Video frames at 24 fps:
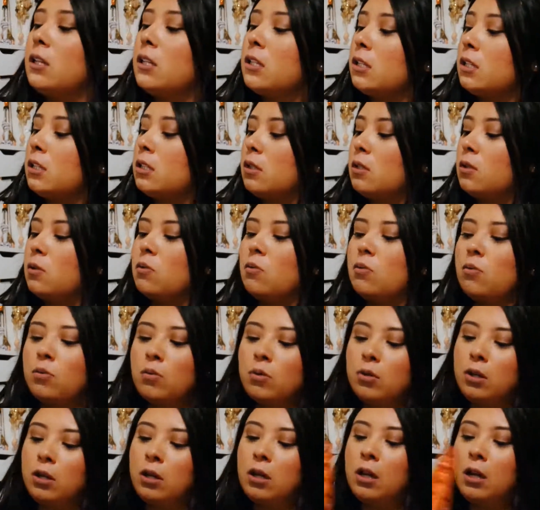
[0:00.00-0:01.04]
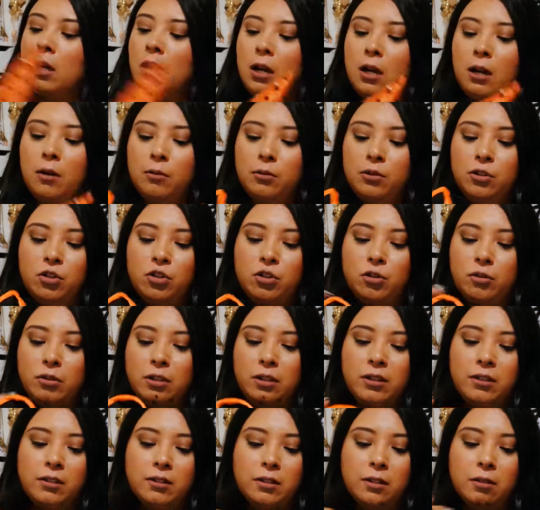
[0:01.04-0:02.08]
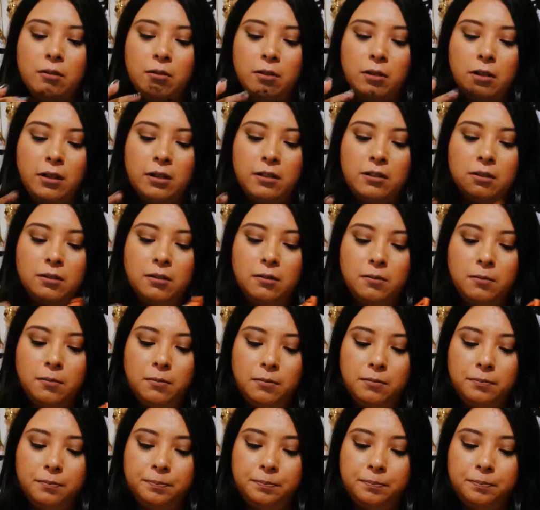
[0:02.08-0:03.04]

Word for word: so I want to show you guys how it lights up